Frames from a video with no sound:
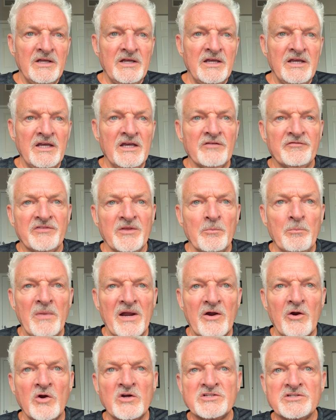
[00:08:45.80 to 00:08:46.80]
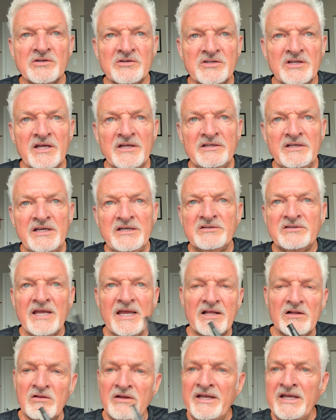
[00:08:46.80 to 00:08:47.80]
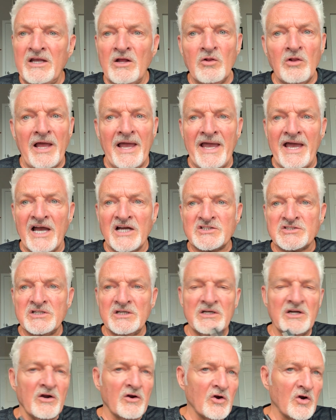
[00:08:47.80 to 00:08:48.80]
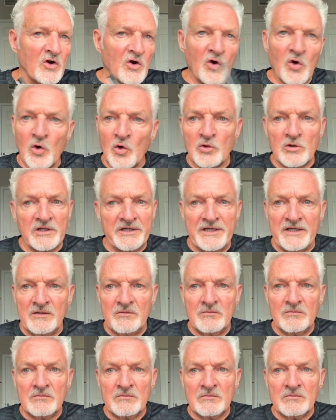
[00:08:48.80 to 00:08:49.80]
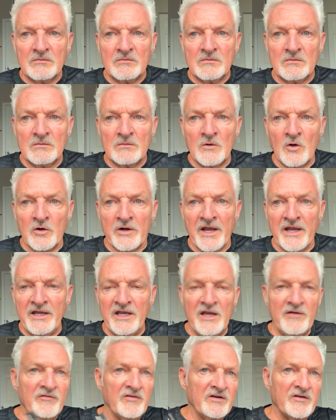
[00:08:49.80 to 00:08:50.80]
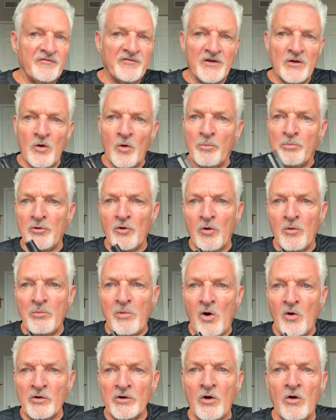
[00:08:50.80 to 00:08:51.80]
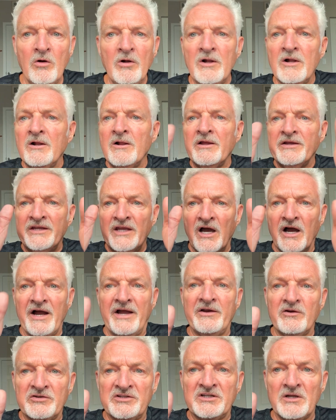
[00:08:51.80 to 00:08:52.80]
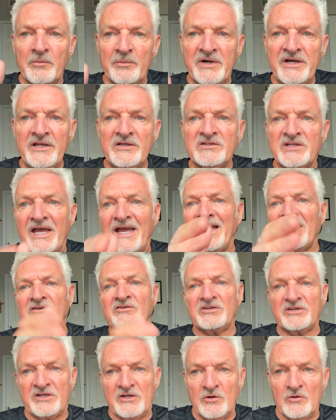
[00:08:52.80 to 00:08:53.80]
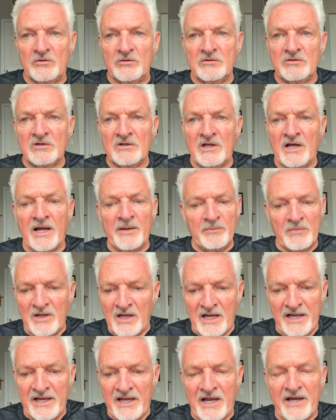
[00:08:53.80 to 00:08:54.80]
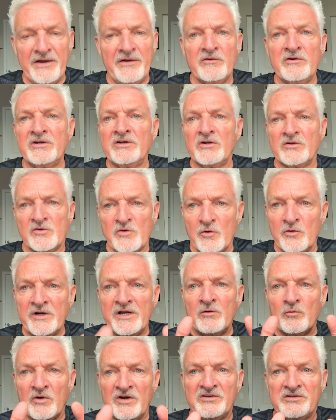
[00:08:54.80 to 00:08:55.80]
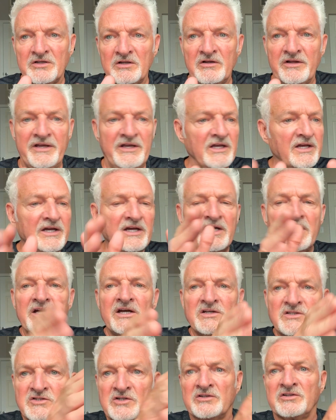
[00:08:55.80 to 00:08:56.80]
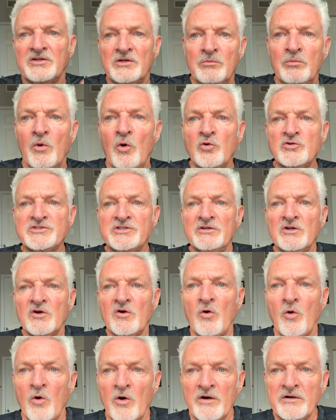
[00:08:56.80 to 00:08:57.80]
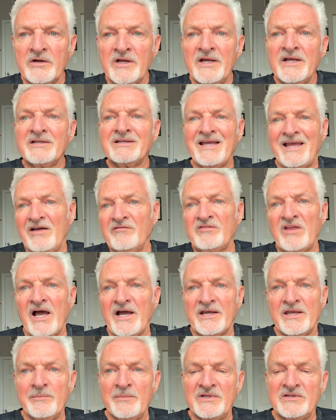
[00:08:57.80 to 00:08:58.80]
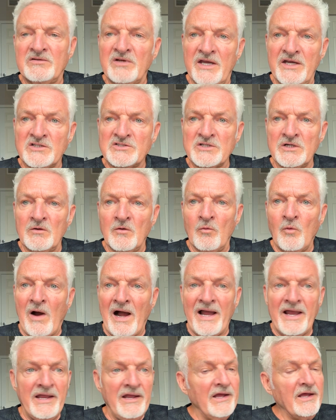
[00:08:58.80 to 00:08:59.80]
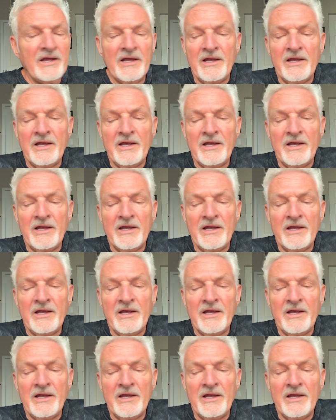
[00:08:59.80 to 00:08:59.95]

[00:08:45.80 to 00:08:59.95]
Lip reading: If the marriage is ending, take legal action early. Okay, even if you go pro bono, you hire somebody to execute. I hired an attorney recently just to motion to court to have documentation. Why?